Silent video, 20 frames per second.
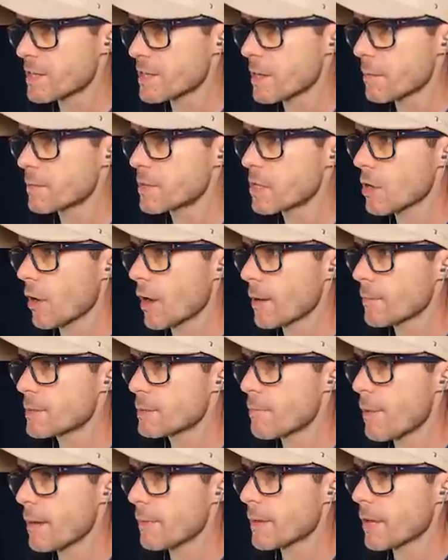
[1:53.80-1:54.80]
sometimes.
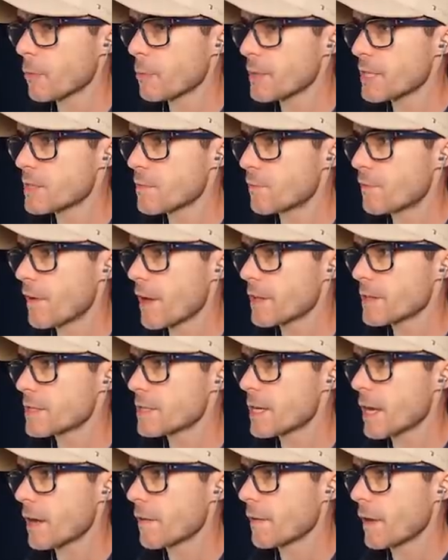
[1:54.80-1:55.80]
Maybe there'll be some feathers
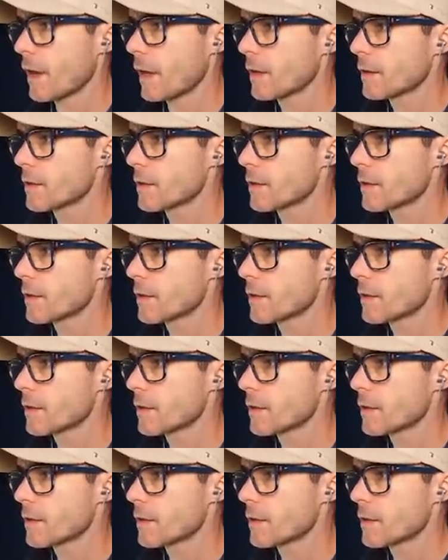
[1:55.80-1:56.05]
down there.